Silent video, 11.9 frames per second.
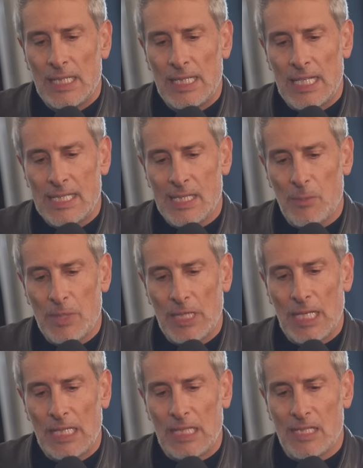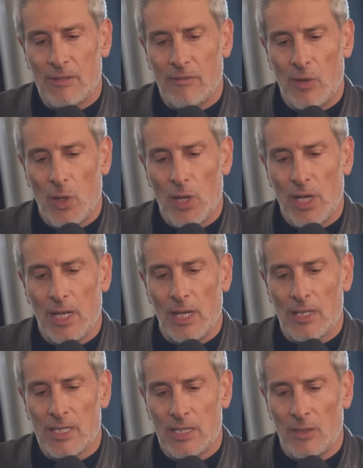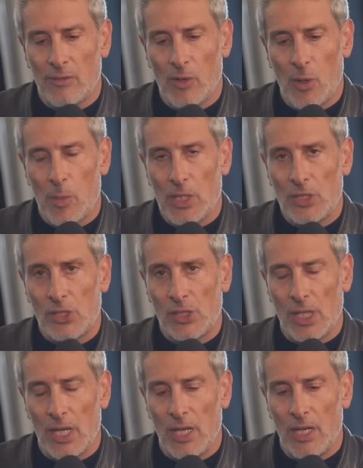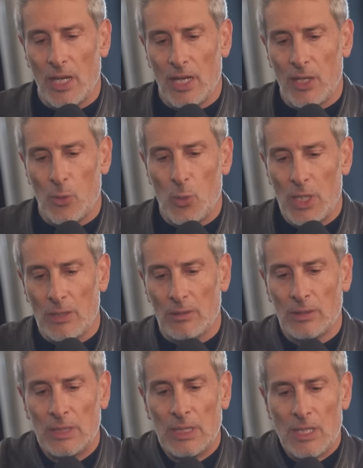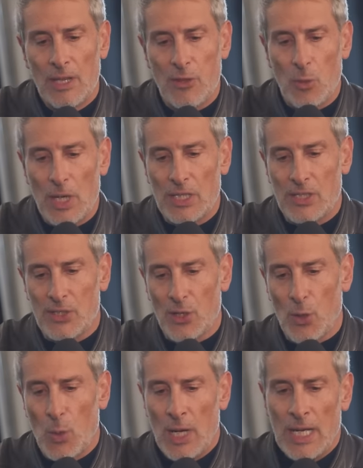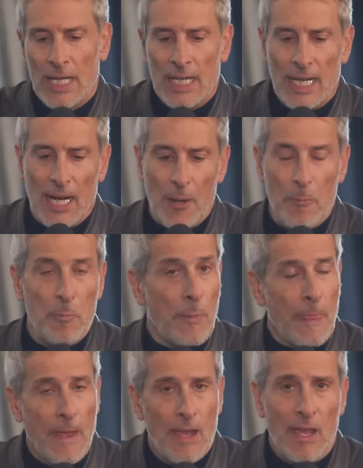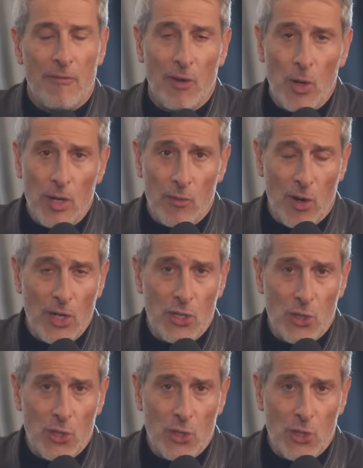that's something that is still very much a real threat. So very, very